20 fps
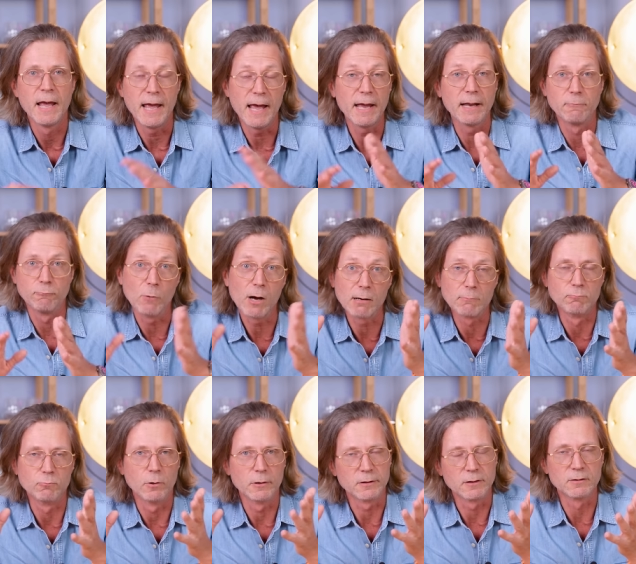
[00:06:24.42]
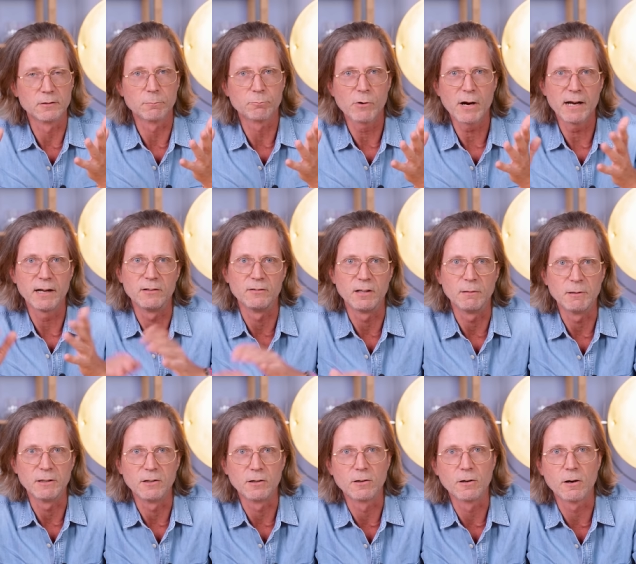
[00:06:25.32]
And well, what a surprise. I
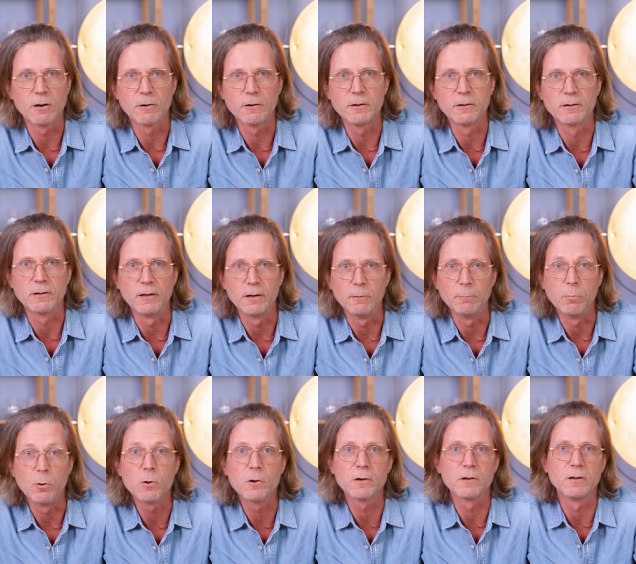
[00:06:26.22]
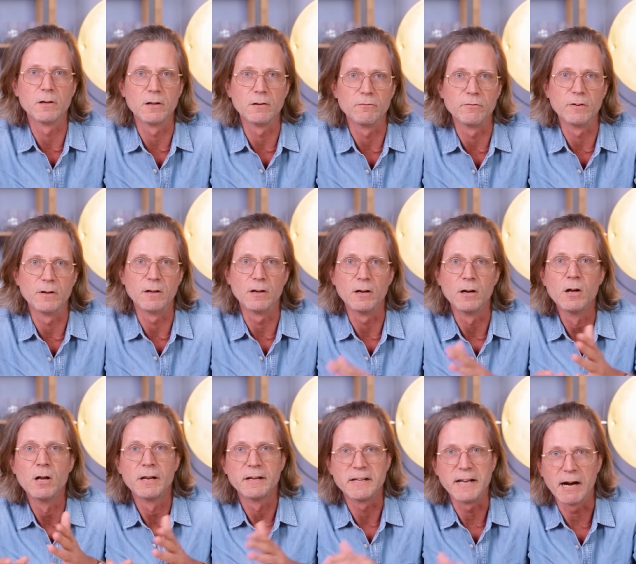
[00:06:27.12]
mean, the current uh, board of uh,
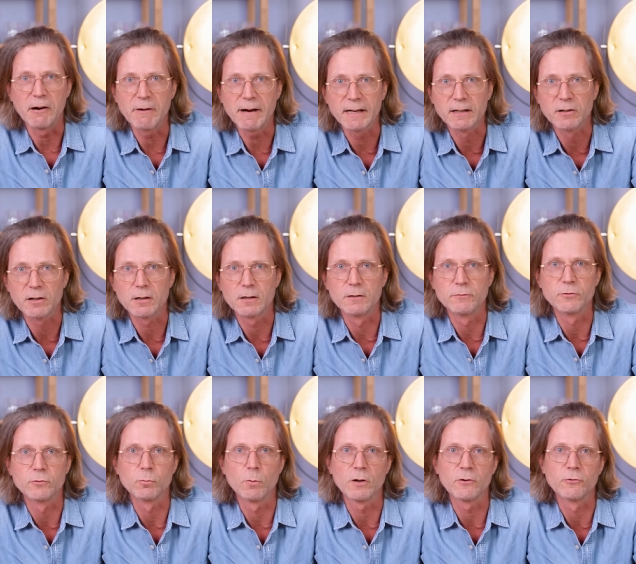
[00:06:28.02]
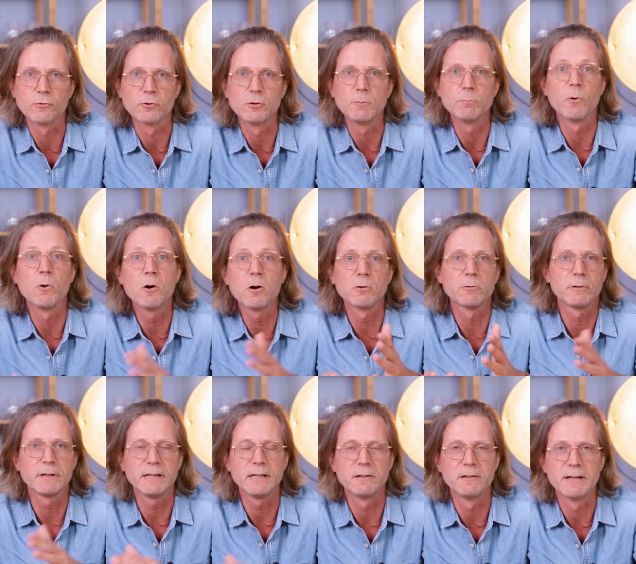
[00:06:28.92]
director of Swatch Group
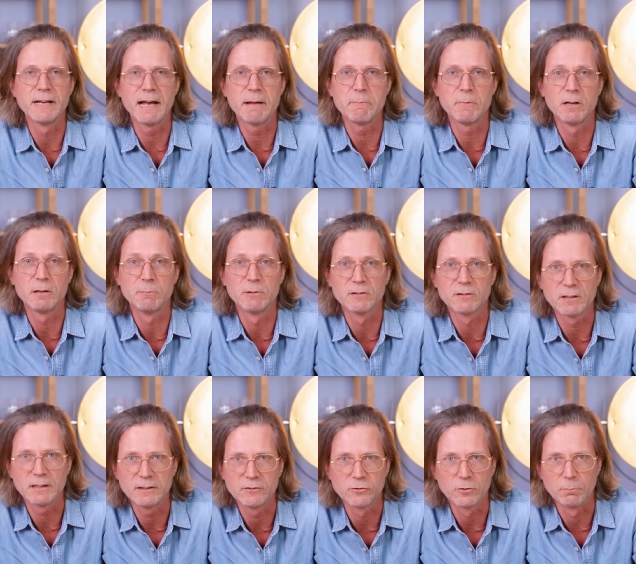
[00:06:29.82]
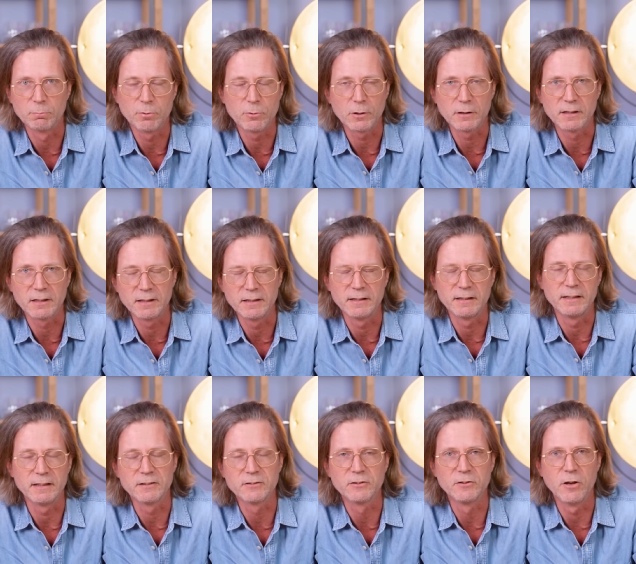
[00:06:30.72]
already unanimously supported
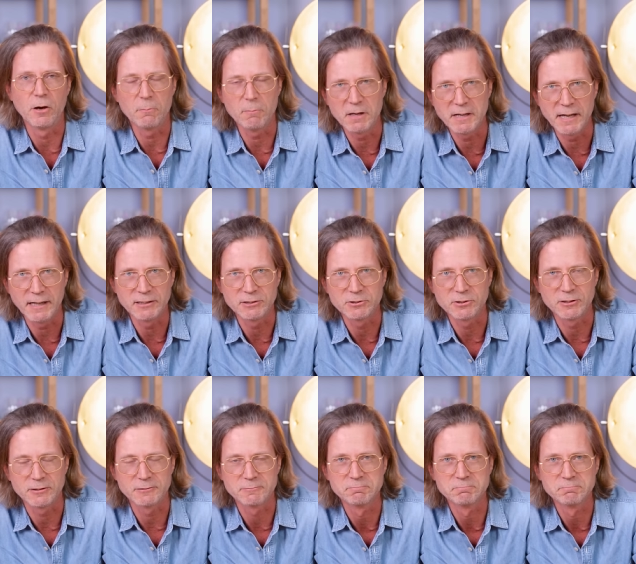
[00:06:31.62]
this nomination.